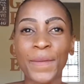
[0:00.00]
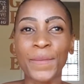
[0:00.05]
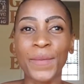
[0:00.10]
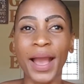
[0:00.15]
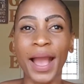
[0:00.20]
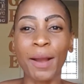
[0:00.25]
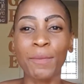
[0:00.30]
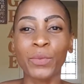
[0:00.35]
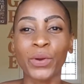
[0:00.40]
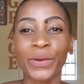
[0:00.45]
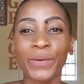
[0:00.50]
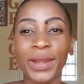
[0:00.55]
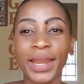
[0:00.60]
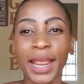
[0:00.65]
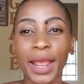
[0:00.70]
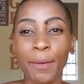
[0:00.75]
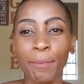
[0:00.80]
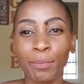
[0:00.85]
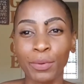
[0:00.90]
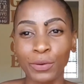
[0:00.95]
I'm wearing
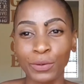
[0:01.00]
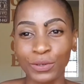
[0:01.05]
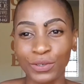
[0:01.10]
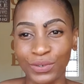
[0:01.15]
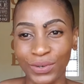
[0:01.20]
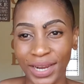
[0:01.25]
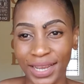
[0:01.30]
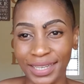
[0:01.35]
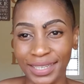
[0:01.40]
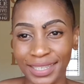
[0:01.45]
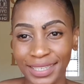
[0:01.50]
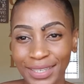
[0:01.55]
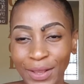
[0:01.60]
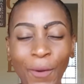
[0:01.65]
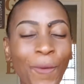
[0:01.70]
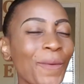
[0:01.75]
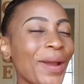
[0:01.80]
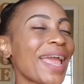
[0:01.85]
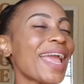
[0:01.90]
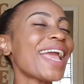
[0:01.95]
a blue dress.
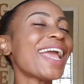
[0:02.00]
Wait.